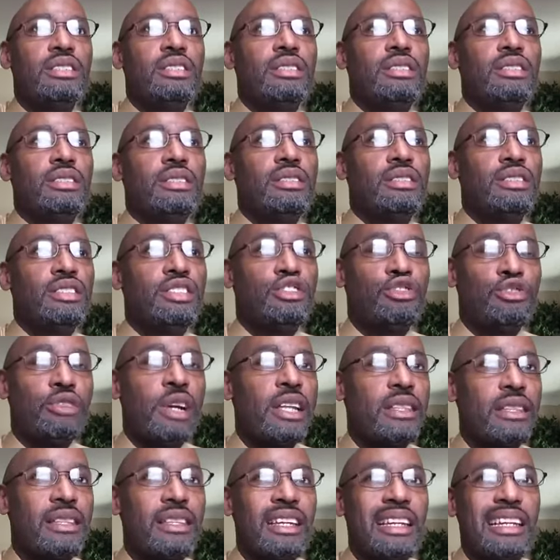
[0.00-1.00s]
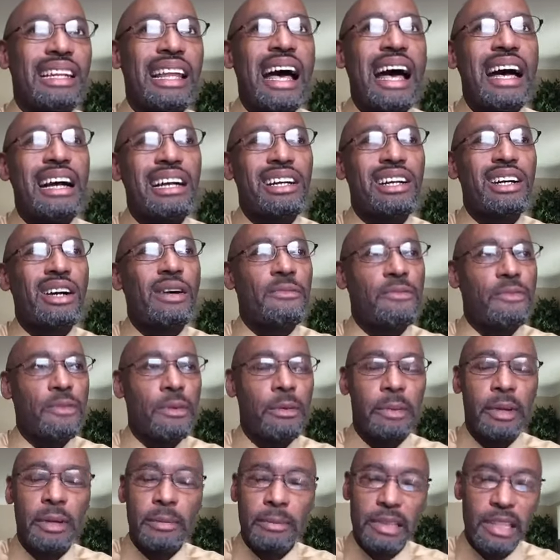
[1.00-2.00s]
the strength did not come from
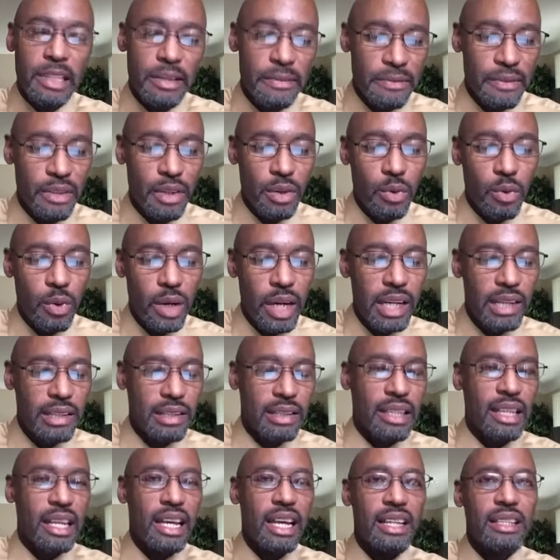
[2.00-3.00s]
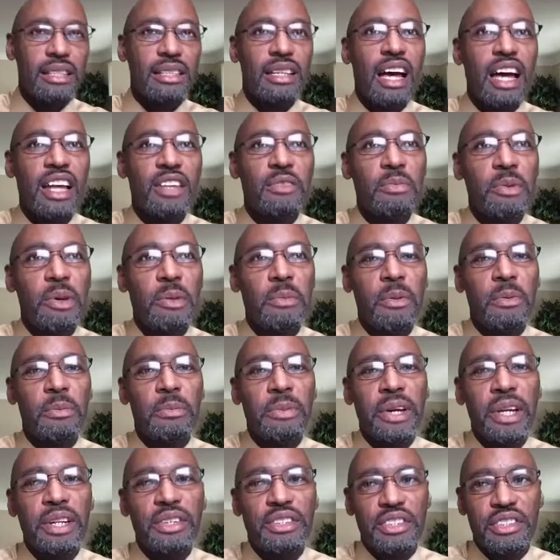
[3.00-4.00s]
him lifting weights. A lot of times people
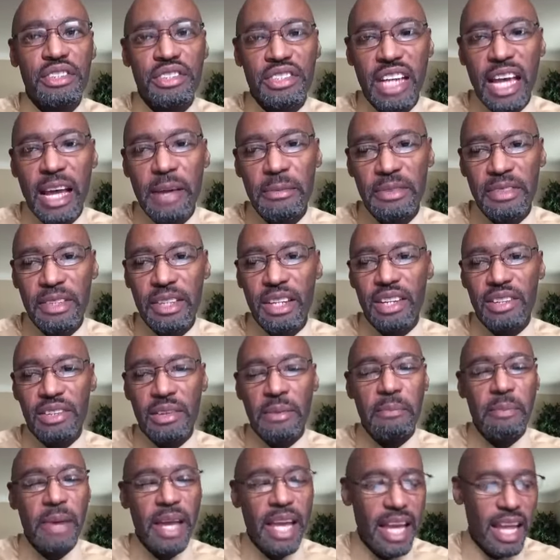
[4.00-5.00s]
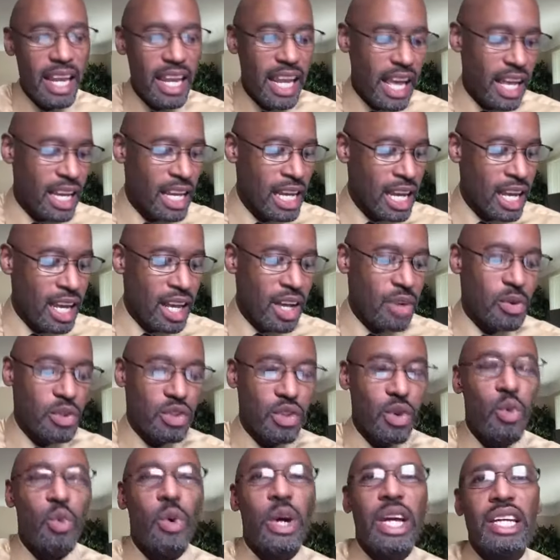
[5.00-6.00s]
picture Samson as a man that was a
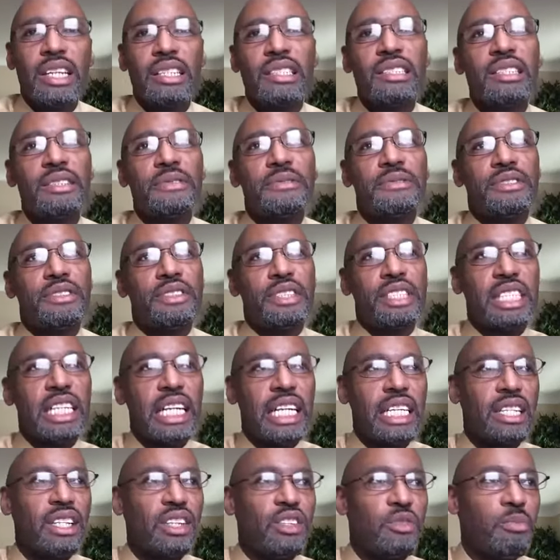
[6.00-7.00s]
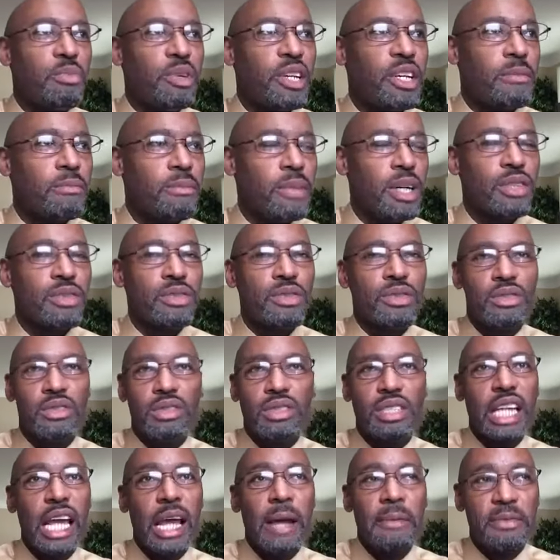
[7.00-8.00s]
weightlifter and he had these big muscles.
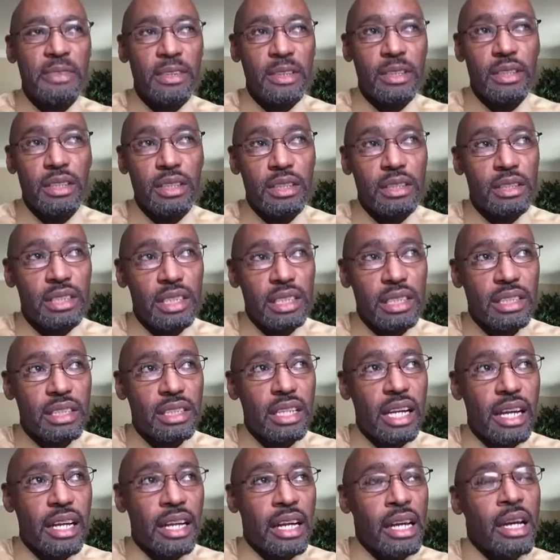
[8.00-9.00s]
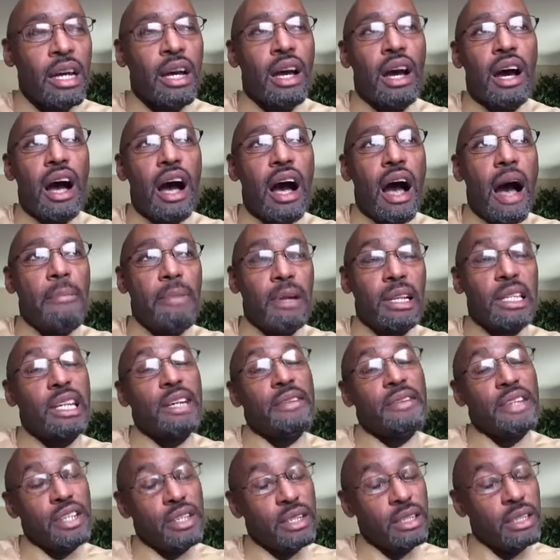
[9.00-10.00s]
Samson looked just like I believe
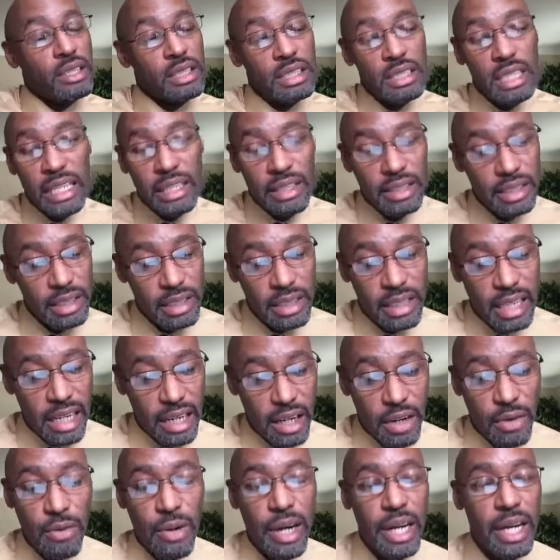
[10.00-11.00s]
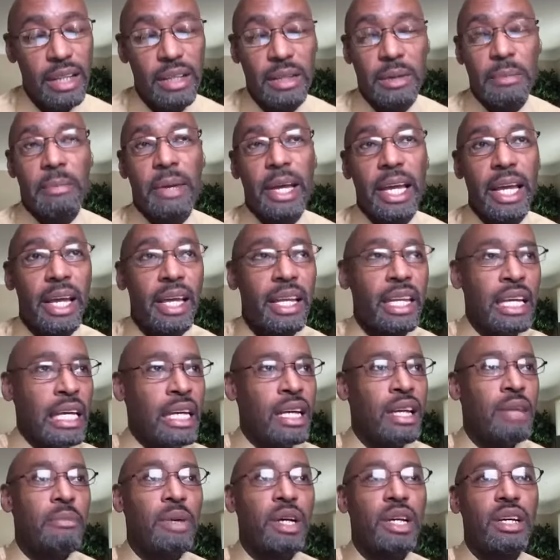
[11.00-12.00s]
he looked like just like a regular man
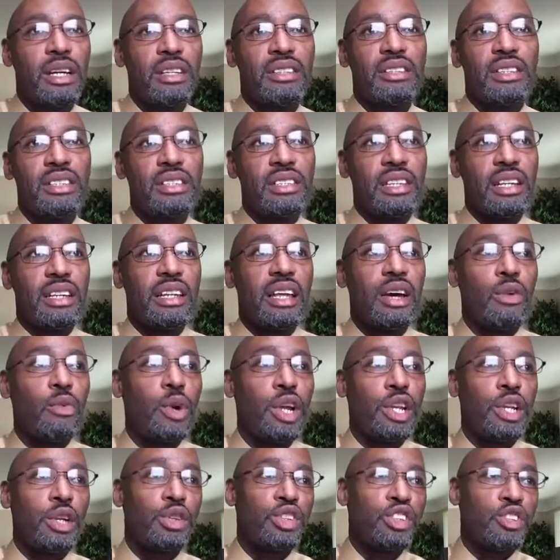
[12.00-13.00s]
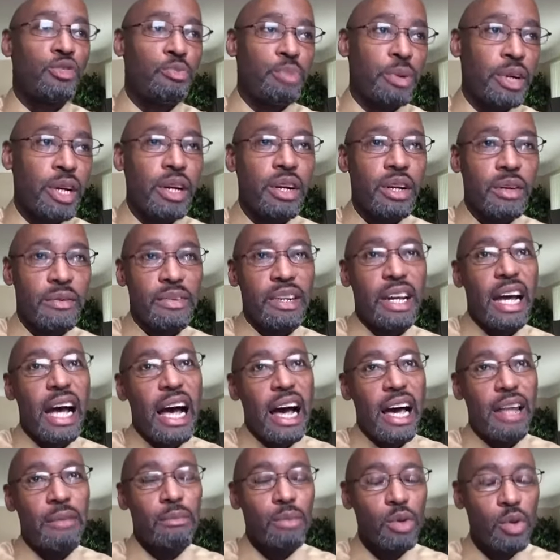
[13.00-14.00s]
because it said that when the spirit of
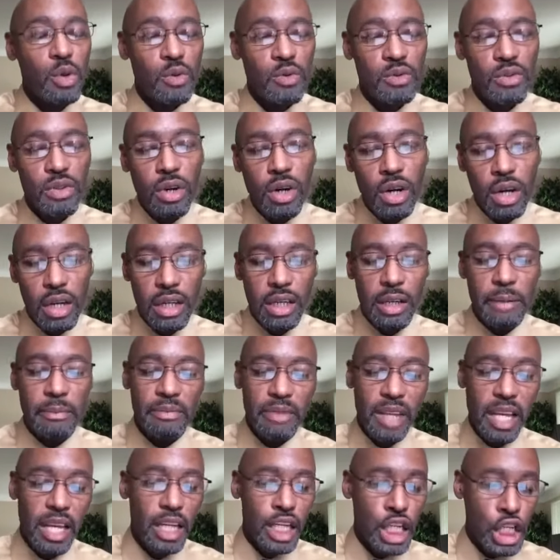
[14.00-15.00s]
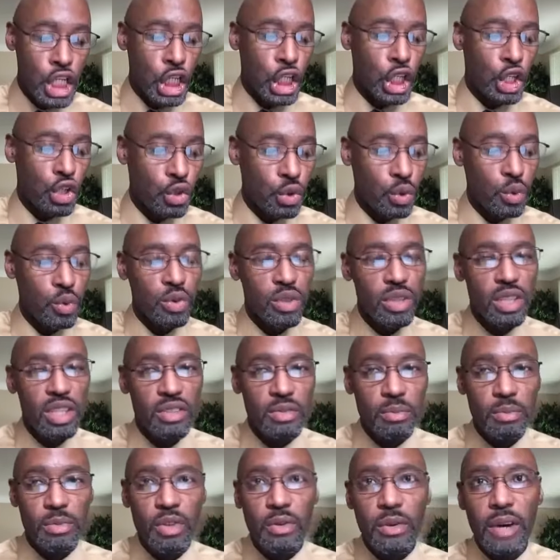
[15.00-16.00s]
God moved on him, then he can do these
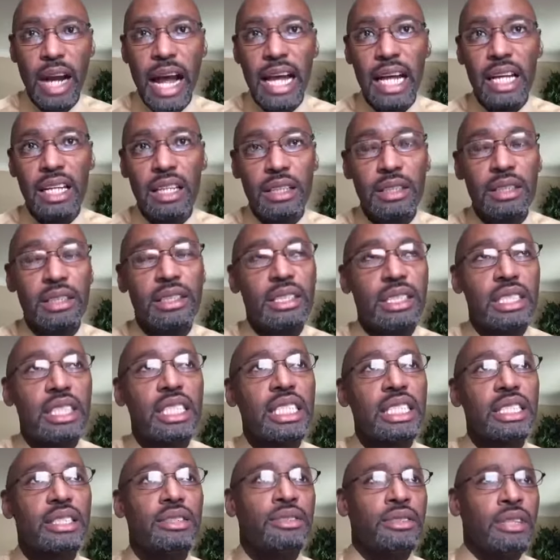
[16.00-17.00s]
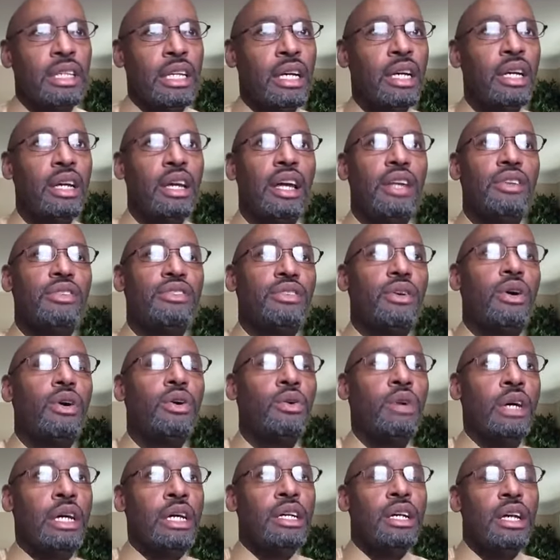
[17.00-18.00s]
miraculous things. And
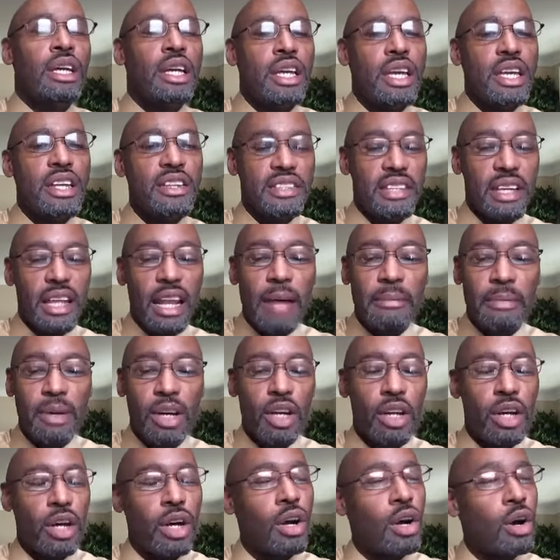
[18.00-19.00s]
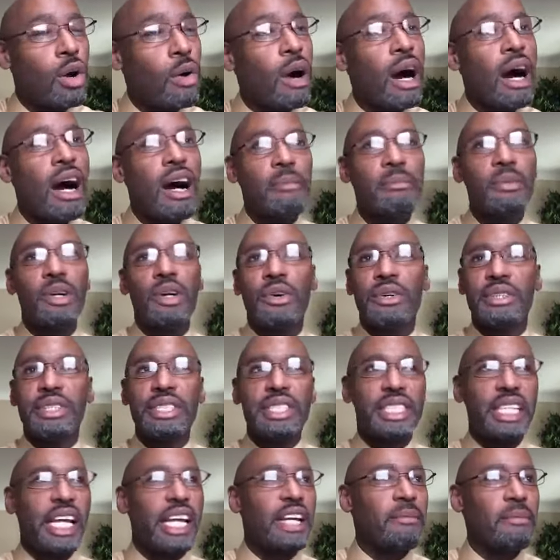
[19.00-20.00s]
so he said, I'm going to go out, I'm going to
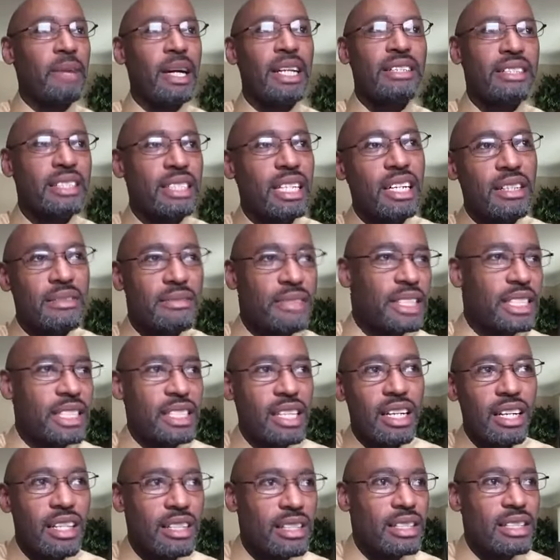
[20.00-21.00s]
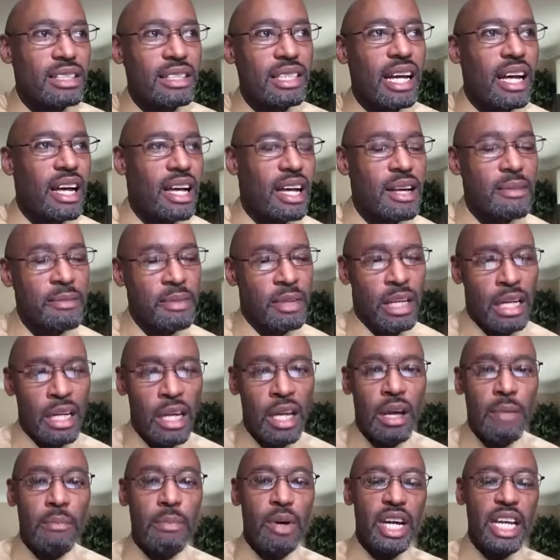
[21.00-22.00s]
shake myself as at other times.
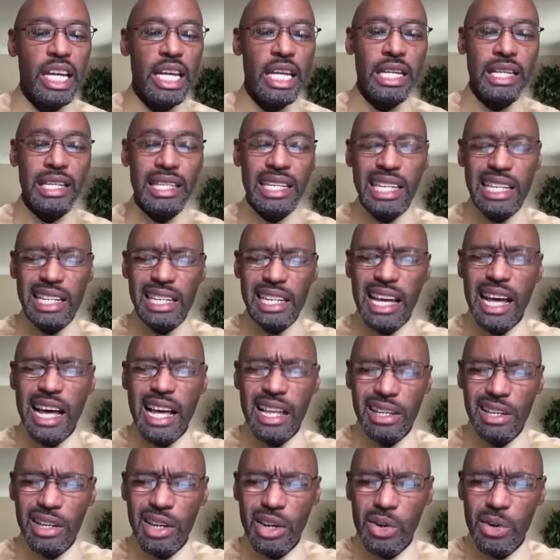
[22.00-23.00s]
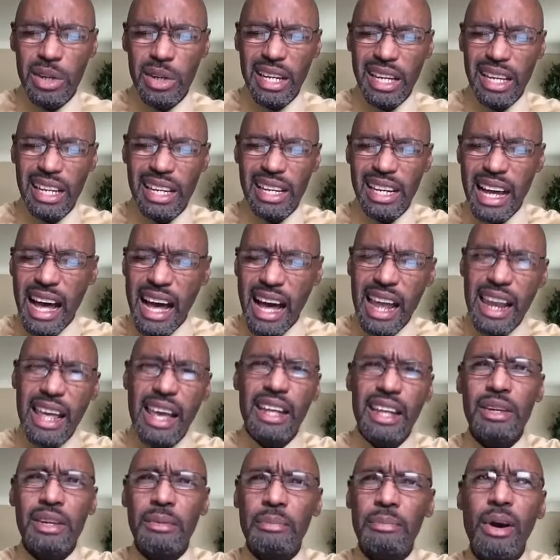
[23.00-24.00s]
But he did not know that God
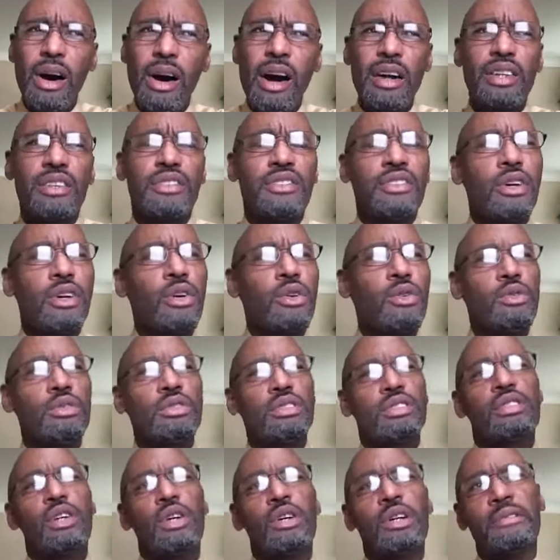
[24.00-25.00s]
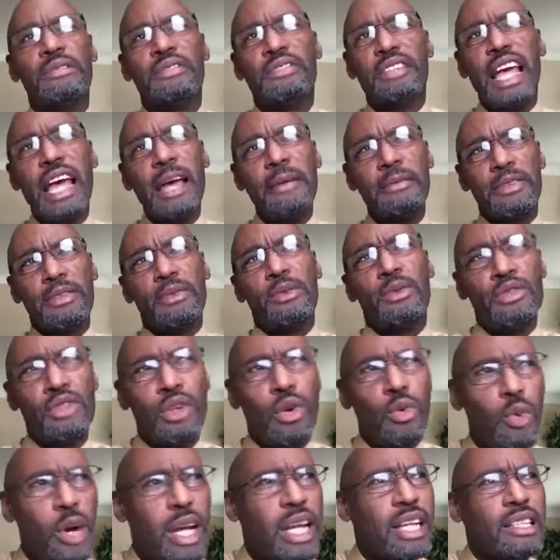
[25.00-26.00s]
had departed. So, so if Samson was a
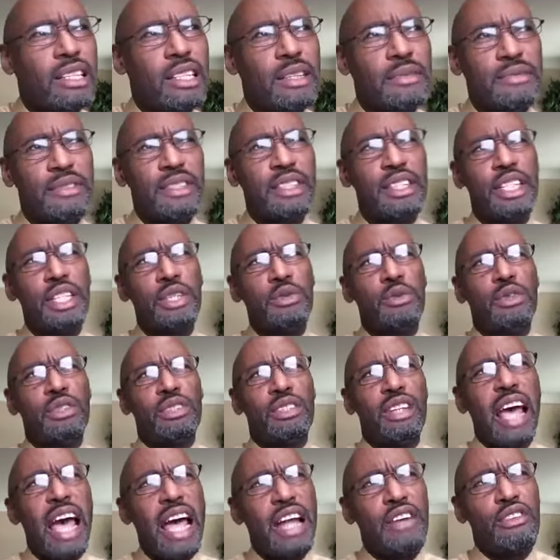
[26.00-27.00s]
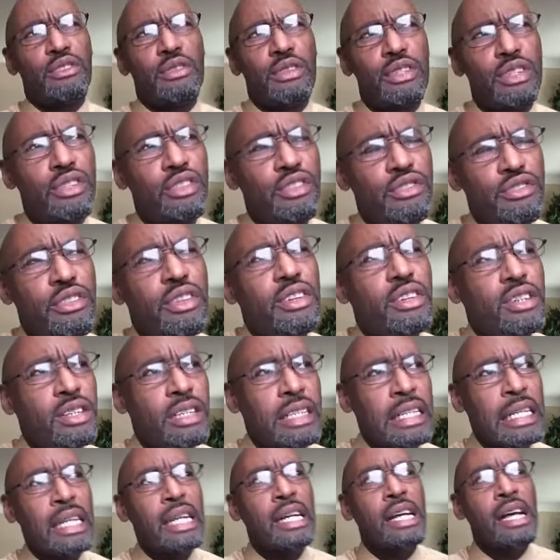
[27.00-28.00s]
weightlifter, he was naturally
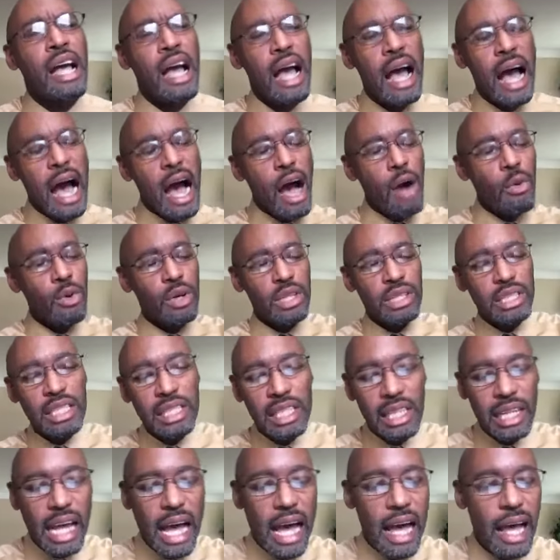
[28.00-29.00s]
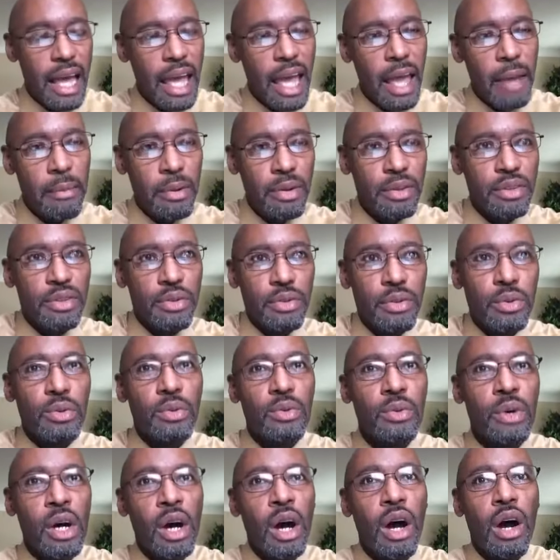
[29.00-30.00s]
strong. How was he not able
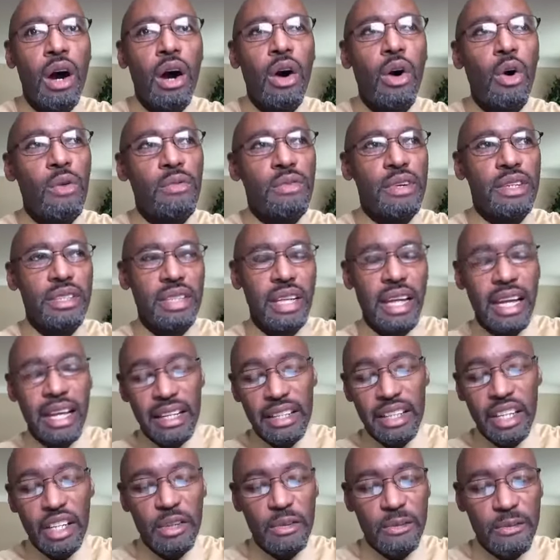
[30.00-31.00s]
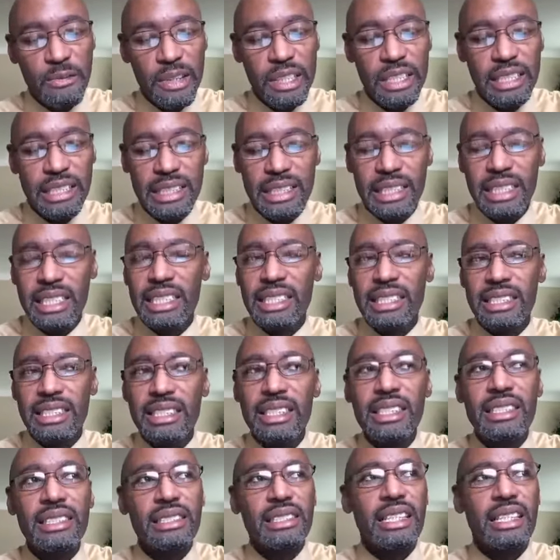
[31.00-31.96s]
to overtake these Philistines this